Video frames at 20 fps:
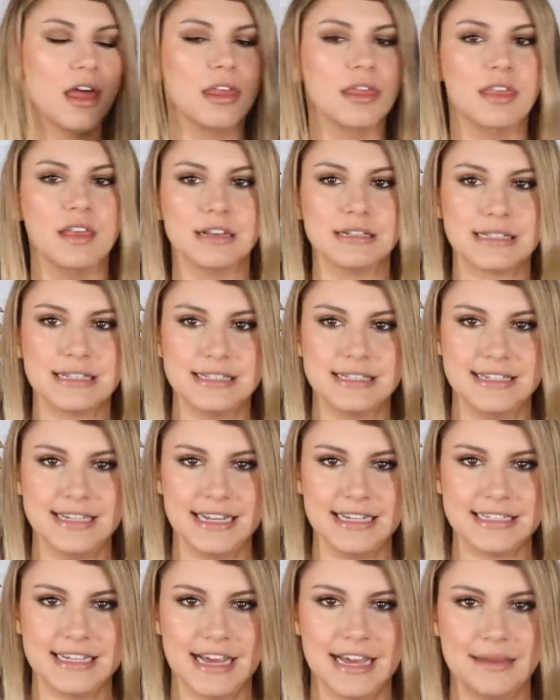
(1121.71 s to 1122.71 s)
This is
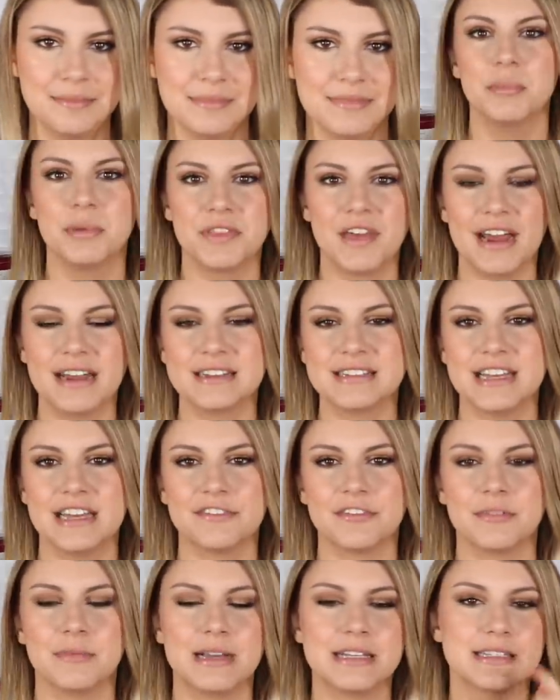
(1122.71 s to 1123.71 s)
daytime. But that is
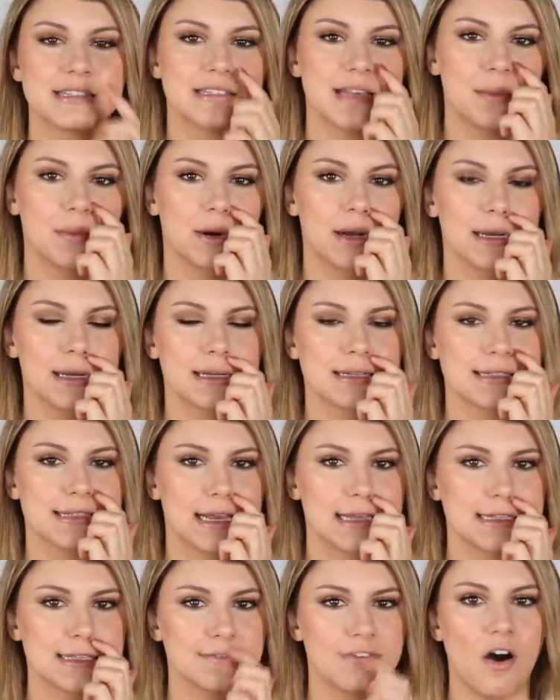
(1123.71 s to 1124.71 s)
it for my somewhat
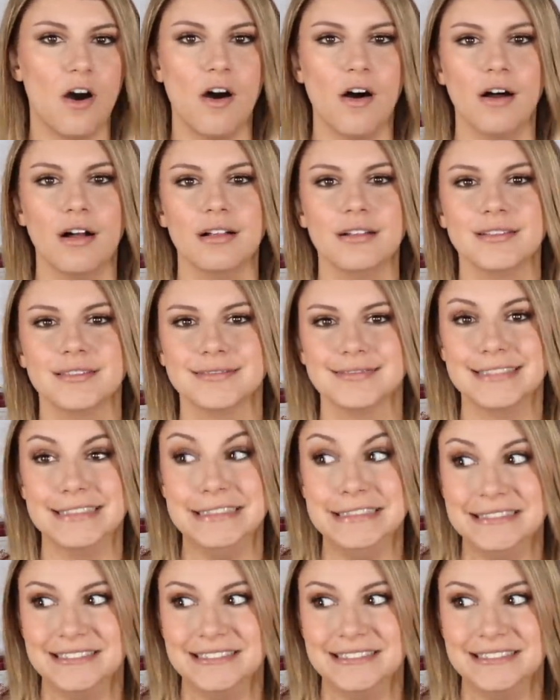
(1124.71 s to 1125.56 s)
excessive haul.